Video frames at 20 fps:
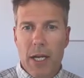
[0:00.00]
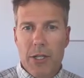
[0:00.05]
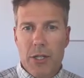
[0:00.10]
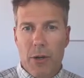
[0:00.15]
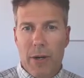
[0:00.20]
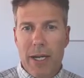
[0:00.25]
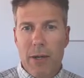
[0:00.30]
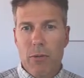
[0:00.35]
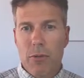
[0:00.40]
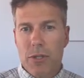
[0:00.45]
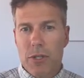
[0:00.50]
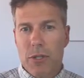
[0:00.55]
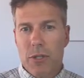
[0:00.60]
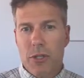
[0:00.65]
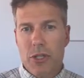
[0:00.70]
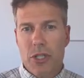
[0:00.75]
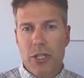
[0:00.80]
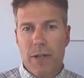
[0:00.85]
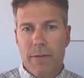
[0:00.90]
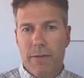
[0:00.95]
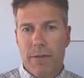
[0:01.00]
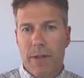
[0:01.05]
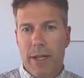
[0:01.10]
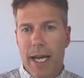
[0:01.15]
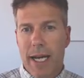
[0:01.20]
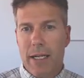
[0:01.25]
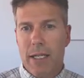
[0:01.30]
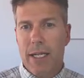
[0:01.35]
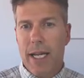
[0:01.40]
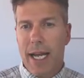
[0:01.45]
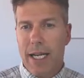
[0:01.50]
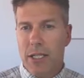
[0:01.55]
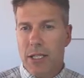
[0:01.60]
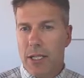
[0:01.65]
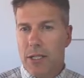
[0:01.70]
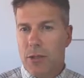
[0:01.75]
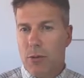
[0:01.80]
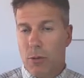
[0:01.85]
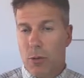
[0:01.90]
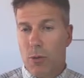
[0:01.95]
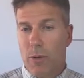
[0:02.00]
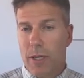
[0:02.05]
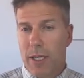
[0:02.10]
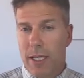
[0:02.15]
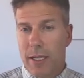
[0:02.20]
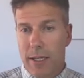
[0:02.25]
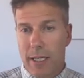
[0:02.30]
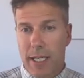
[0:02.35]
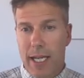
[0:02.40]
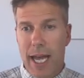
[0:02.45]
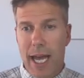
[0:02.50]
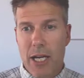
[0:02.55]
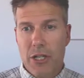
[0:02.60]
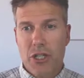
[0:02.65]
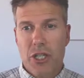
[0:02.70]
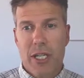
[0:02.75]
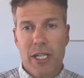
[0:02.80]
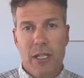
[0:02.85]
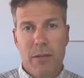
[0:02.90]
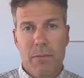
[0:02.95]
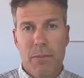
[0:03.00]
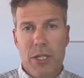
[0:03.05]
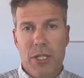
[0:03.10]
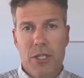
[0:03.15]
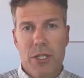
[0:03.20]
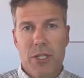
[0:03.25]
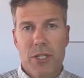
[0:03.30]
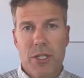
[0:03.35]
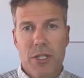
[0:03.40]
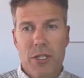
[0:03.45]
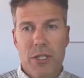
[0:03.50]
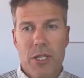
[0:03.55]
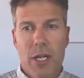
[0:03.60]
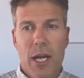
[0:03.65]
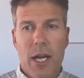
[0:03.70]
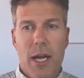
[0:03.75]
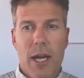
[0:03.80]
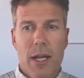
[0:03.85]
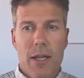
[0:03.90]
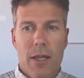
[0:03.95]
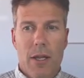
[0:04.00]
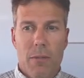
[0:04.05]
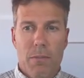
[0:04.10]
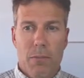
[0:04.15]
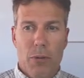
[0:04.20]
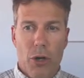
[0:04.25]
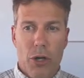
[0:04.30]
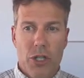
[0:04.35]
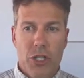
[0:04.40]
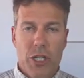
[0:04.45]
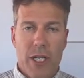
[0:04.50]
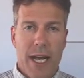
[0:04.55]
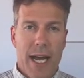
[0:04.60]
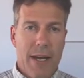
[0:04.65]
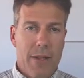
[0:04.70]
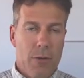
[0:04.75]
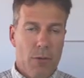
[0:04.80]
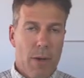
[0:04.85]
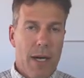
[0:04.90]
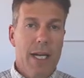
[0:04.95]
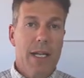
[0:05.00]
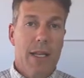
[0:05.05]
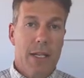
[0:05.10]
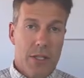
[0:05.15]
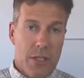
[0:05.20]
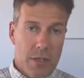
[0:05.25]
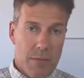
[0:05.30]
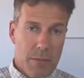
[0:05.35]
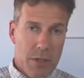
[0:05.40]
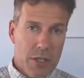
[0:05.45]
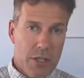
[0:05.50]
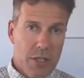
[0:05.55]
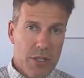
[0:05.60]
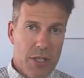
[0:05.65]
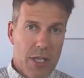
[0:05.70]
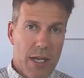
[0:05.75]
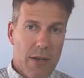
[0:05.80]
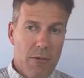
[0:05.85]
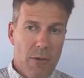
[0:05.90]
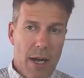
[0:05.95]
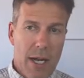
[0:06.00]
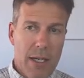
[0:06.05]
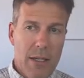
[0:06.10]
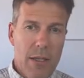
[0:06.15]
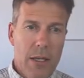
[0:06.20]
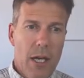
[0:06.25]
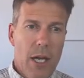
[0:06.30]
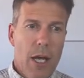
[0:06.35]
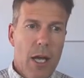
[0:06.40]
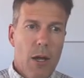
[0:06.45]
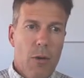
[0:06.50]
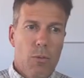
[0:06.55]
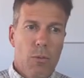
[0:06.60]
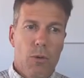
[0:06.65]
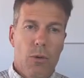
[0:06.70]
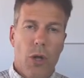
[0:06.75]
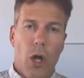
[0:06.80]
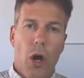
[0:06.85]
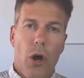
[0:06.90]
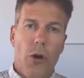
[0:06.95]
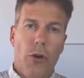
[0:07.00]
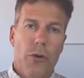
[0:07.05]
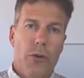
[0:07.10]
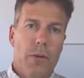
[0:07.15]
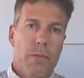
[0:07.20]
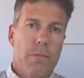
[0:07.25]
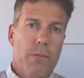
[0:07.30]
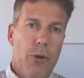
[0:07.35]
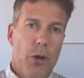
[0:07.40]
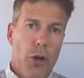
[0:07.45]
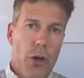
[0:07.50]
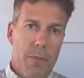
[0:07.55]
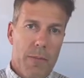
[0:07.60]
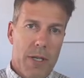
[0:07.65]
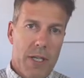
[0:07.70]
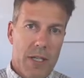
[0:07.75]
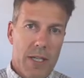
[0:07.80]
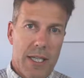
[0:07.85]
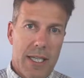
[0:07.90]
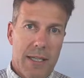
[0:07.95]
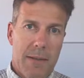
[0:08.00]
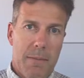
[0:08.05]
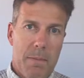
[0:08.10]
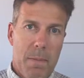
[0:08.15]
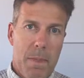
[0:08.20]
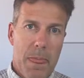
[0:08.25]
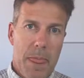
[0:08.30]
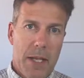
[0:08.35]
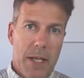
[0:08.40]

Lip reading: So he wants to shift that excess liquidity, the cash, into businesses that Berkshire Hathaway, that's the business they run, will own permanently.